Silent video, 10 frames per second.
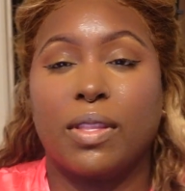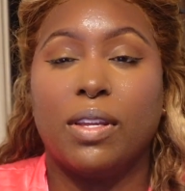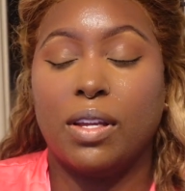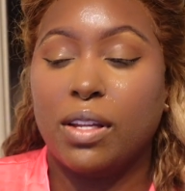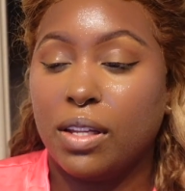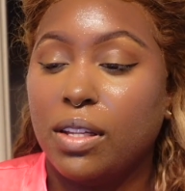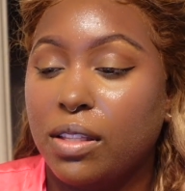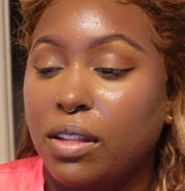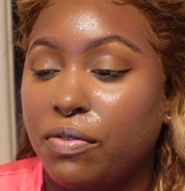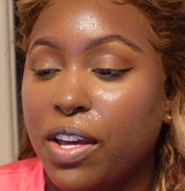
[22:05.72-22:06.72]
Uh,
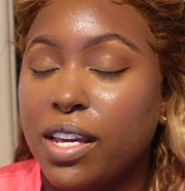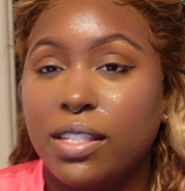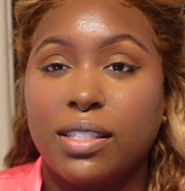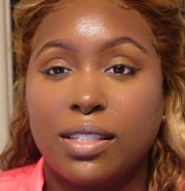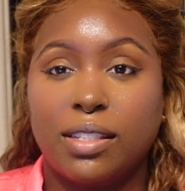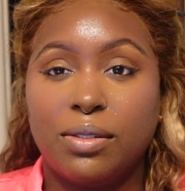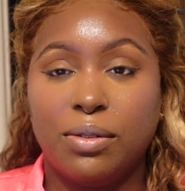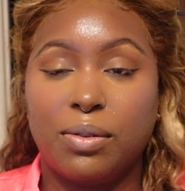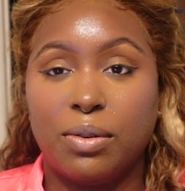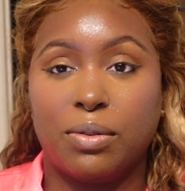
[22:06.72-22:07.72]
the face, ooh.